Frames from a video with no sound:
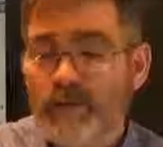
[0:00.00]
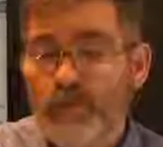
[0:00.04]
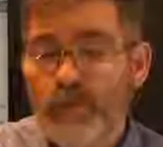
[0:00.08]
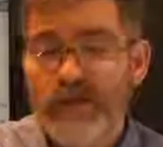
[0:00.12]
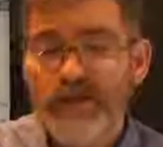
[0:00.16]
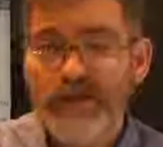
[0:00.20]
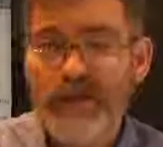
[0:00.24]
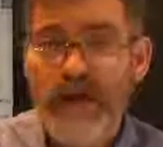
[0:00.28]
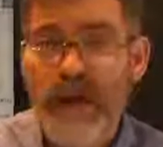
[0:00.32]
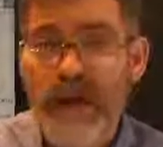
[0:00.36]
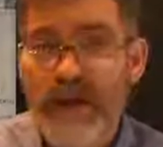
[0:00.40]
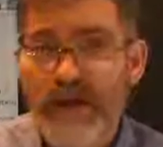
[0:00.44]

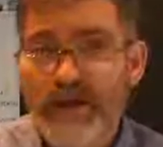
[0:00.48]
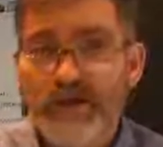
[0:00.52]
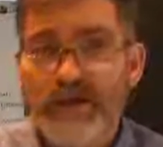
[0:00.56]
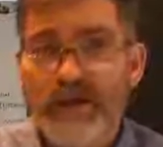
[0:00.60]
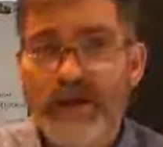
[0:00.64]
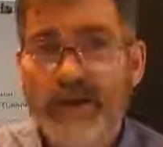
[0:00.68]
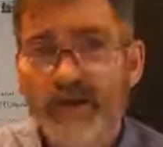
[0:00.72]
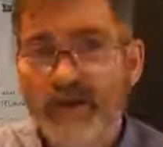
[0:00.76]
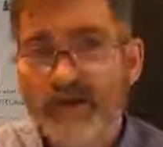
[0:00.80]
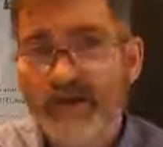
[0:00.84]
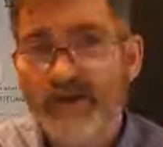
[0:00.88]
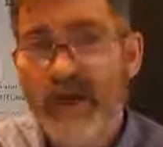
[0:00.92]
which actually
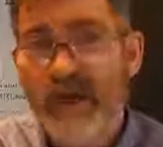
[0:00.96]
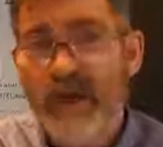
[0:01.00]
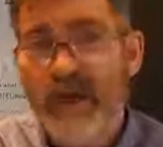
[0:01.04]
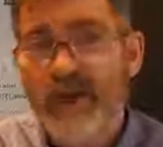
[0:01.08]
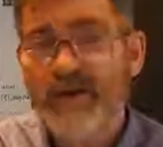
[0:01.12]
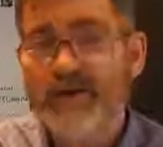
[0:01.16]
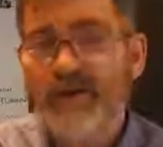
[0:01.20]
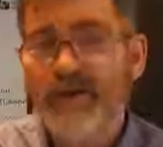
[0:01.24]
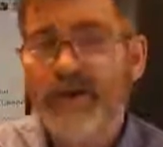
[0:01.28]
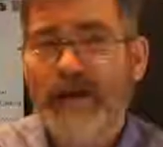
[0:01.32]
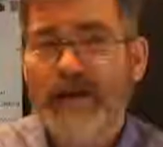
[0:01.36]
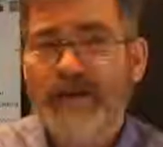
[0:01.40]

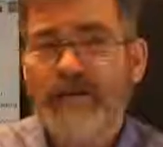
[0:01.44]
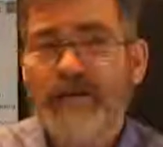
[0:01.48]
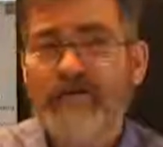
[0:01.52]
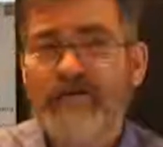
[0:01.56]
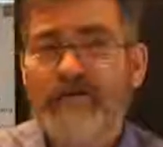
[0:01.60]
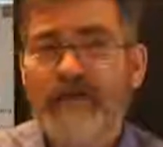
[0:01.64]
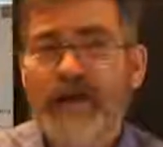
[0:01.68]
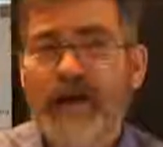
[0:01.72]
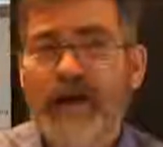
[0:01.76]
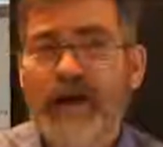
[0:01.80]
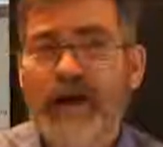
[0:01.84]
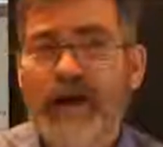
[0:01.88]
exonerates